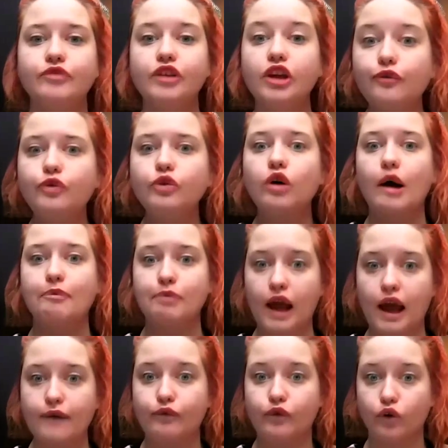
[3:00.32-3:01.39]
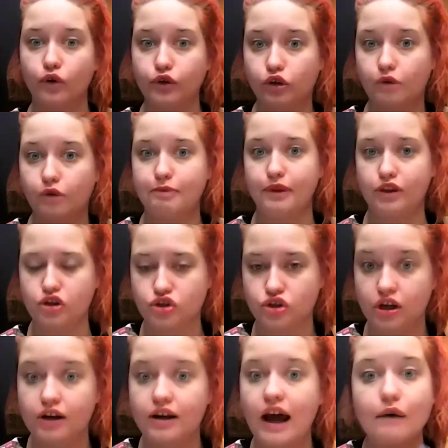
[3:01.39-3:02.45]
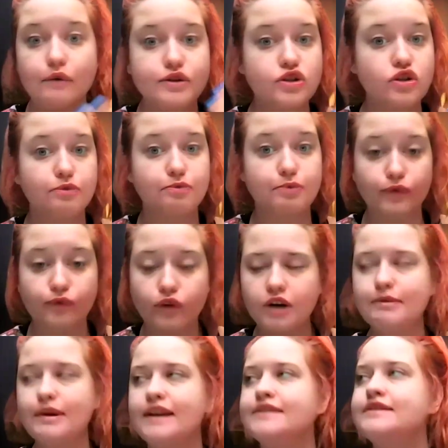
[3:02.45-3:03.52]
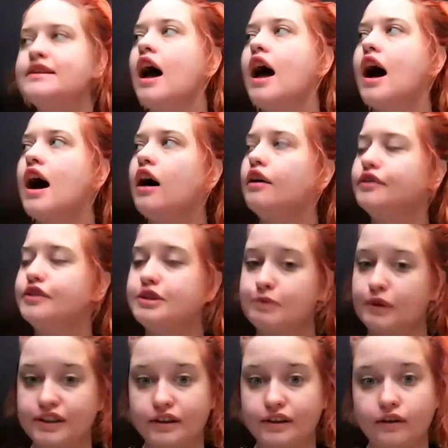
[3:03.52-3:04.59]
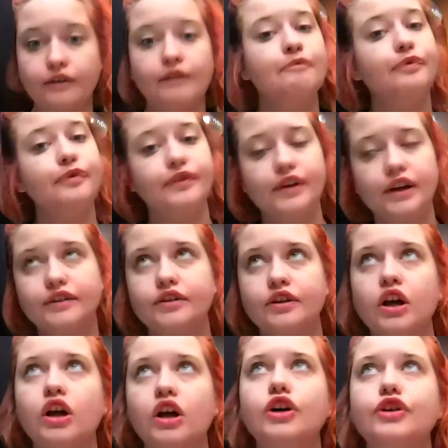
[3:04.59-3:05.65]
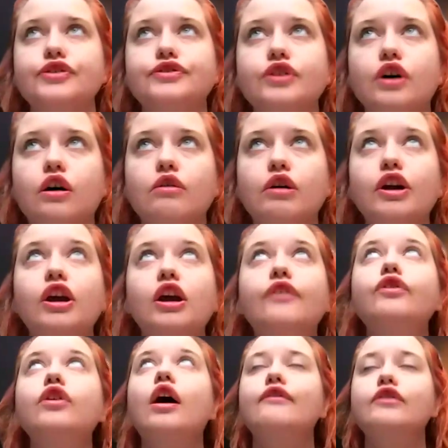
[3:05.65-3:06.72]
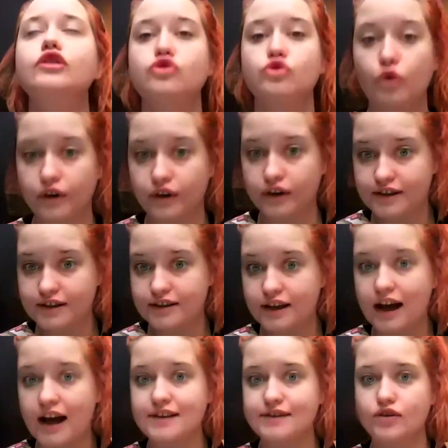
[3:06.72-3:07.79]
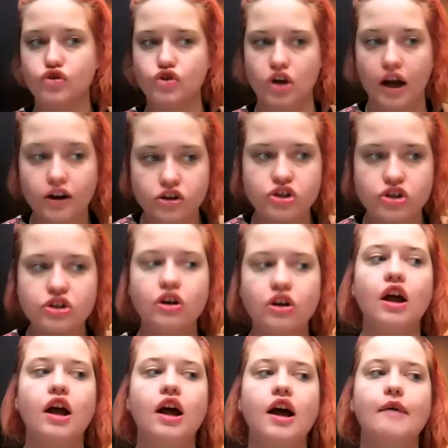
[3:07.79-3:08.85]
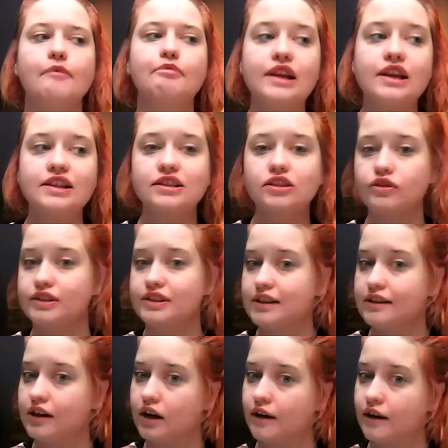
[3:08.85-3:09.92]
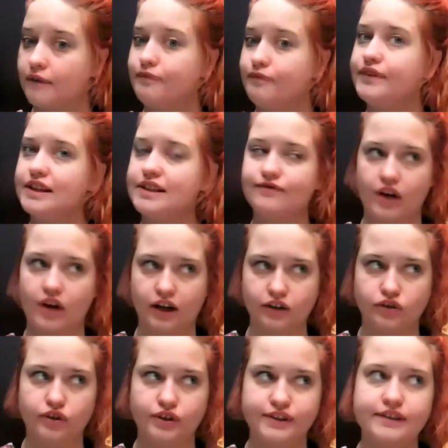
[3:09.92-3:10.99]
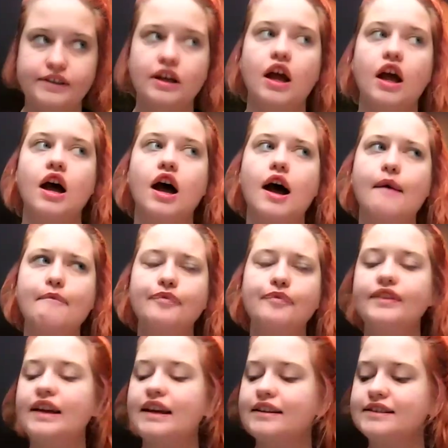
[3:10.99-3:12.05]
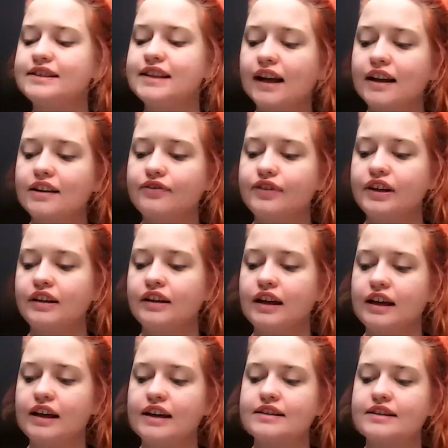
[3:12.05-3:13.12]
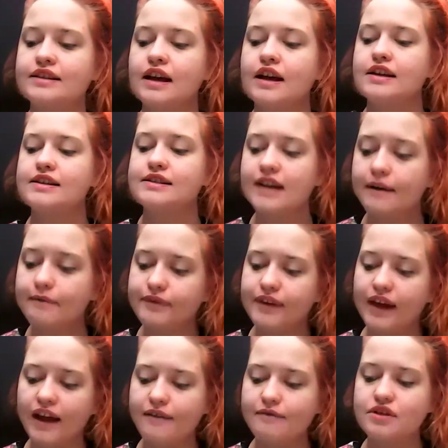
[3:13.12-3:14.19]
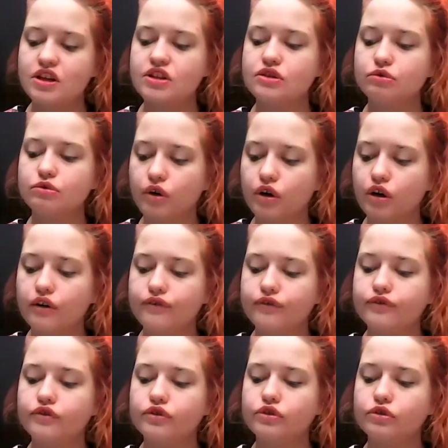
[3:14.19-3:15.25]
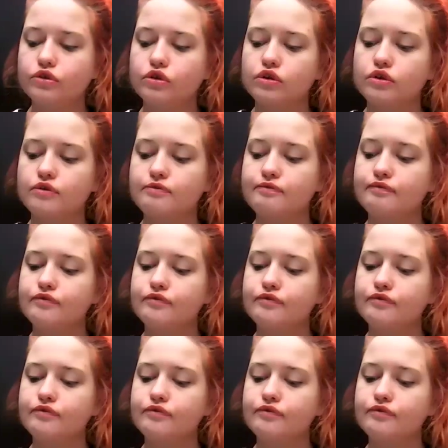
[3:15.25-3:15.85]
if you apply for other competition, how was your performance, how this person did. So if you have a choice as a judge, please consider these factors. The second thing is sometimes it's worth to